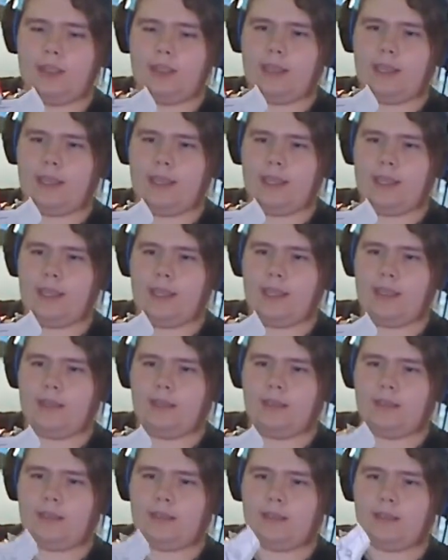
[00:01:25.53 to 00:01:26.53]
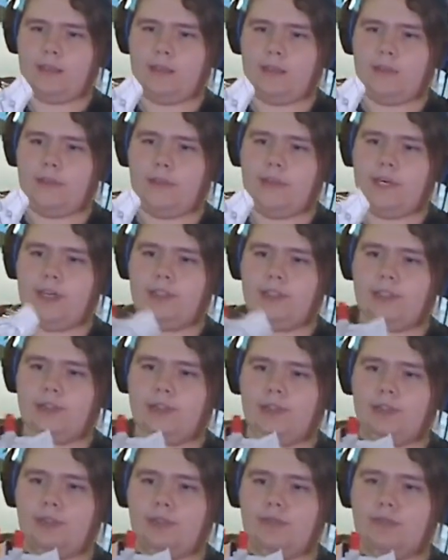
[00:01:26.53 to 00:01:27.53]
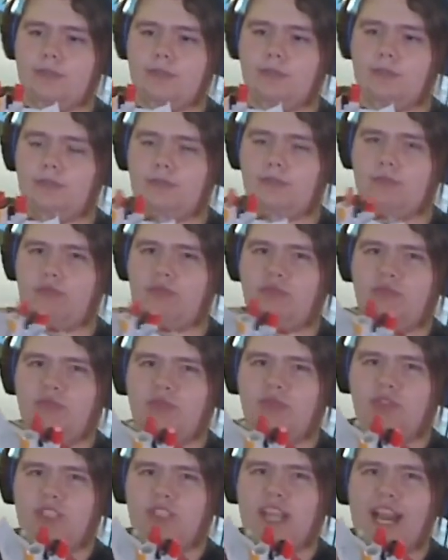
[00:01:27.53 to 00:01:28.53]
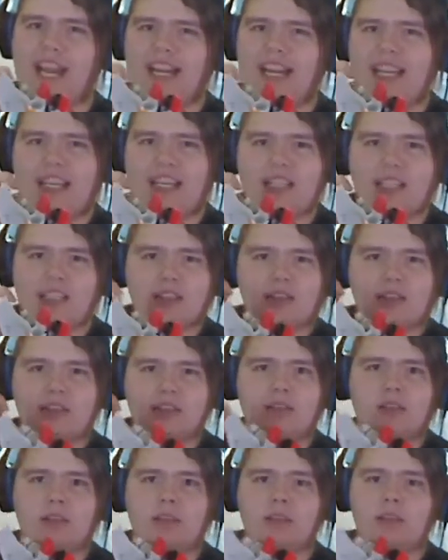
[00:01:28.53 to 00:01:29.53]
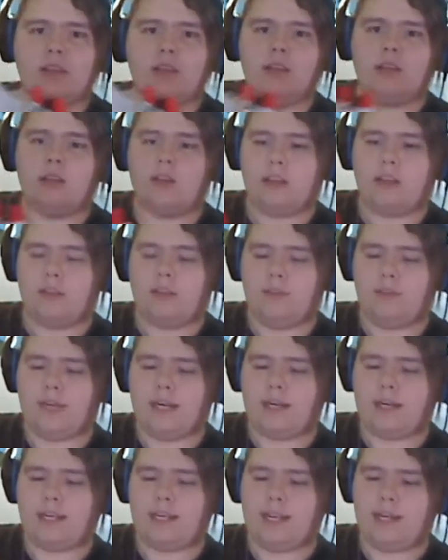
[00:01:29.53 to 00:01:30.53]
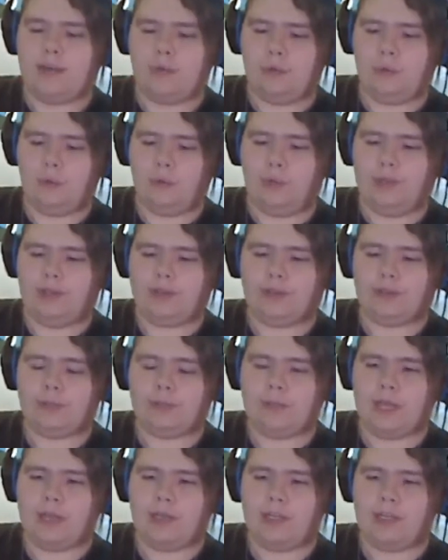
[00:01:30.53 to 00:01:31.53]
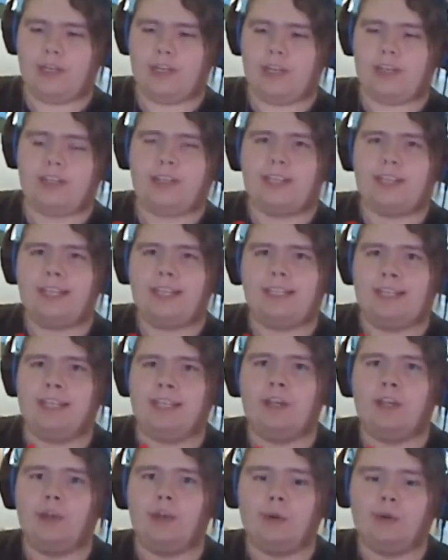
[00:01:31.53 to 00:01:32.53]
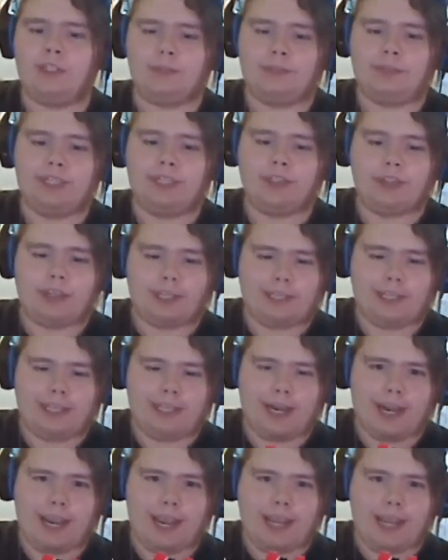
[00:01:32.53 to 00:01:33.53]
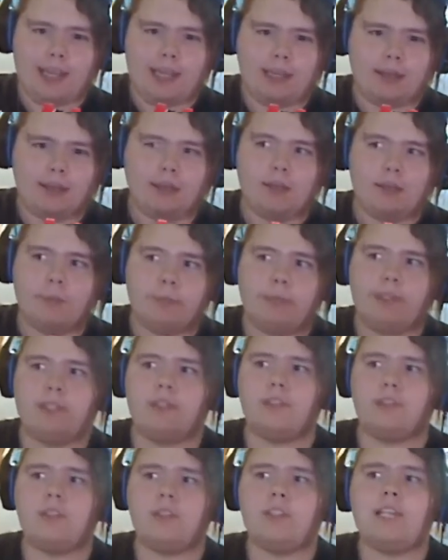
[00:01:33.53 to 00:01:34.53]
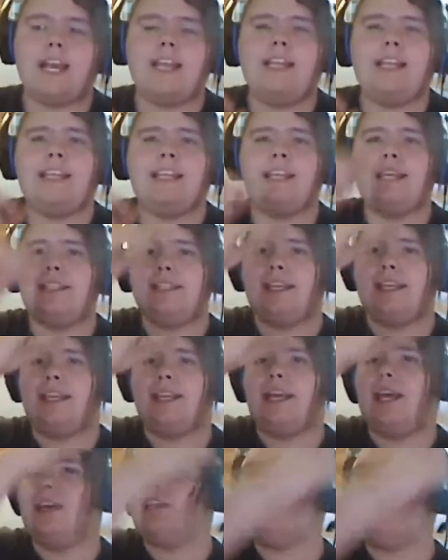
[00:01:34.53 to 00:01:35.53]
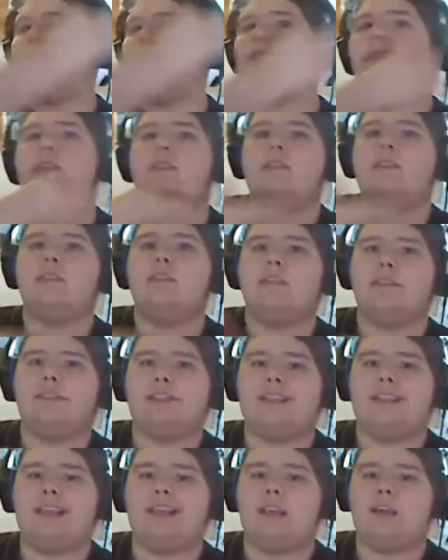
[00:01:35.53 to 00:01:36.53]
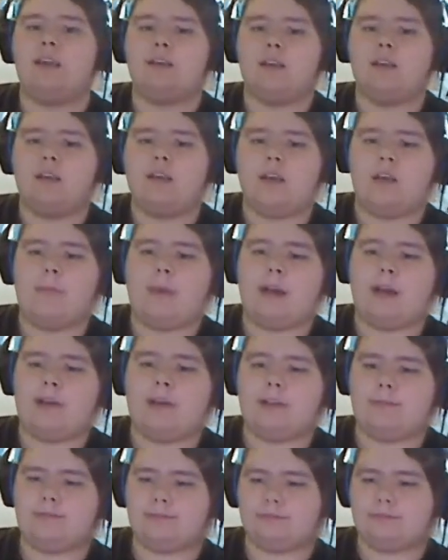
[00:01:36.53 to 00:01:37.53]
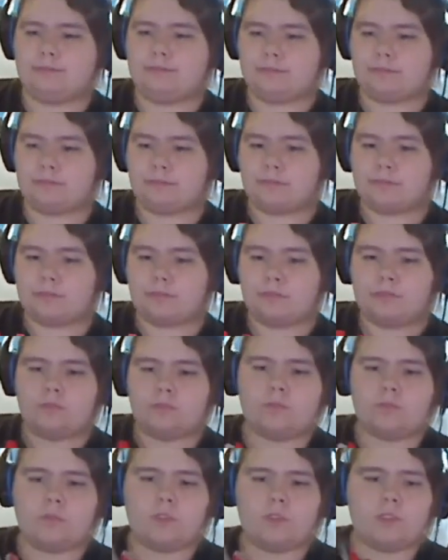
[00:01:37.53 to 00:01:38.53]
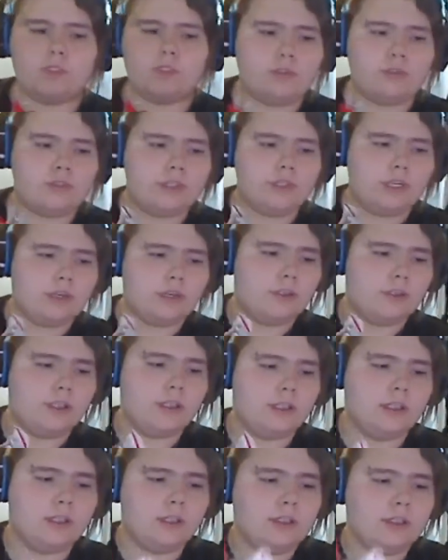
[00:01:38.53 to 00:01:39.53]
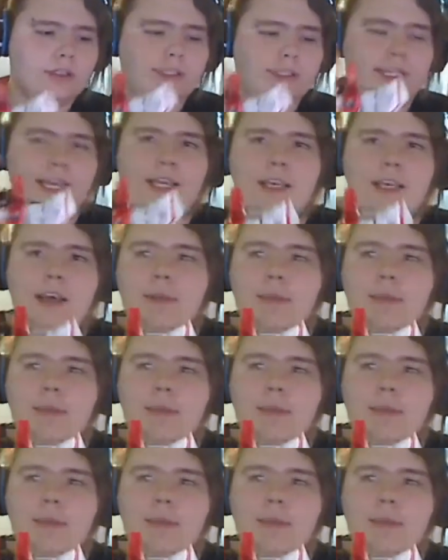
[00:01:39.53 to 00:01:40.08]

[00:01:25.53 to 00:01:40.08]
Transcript: and there's tiny things that are kind of weird about it. Nothing that like annoys me or nothing that I hate, but there's just tiny things that kind of about it. So let's take a